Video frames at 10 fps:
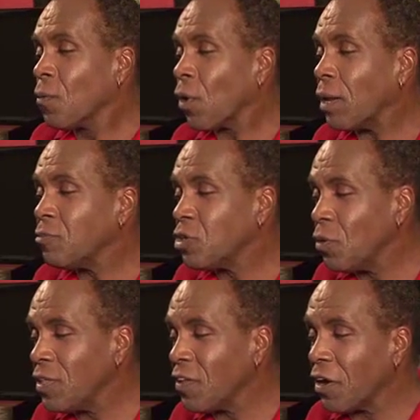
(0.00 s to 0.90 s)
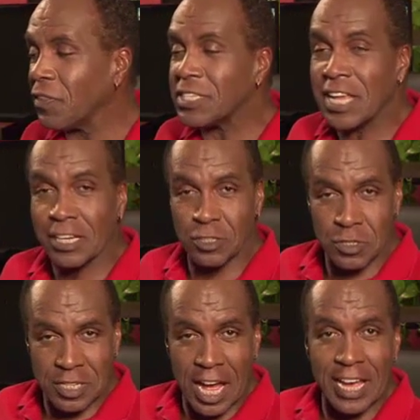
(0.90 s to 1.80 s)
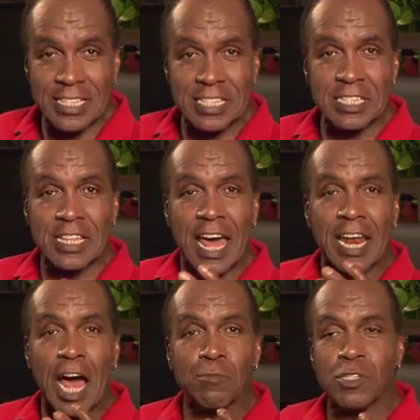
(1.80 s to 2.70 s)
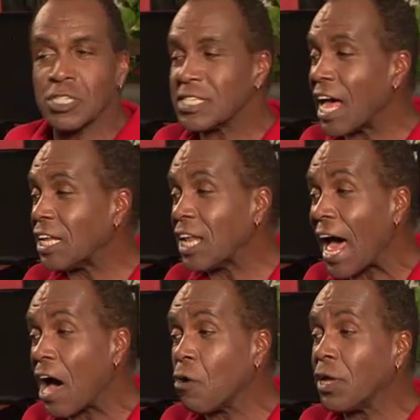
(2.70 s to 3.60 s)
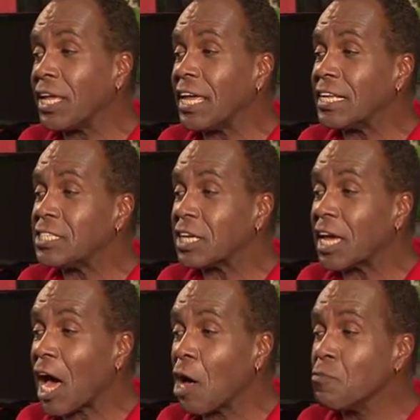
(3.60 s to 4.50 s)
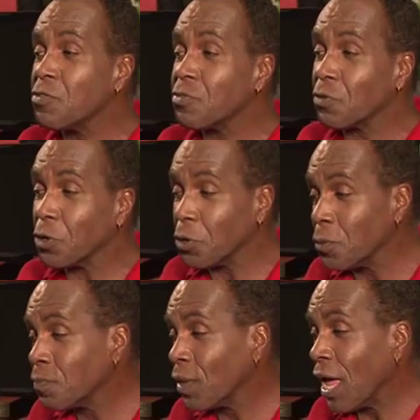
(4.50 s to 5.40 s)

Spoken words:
What I'm doing there on this exercise is that I'm just allowing it to come through,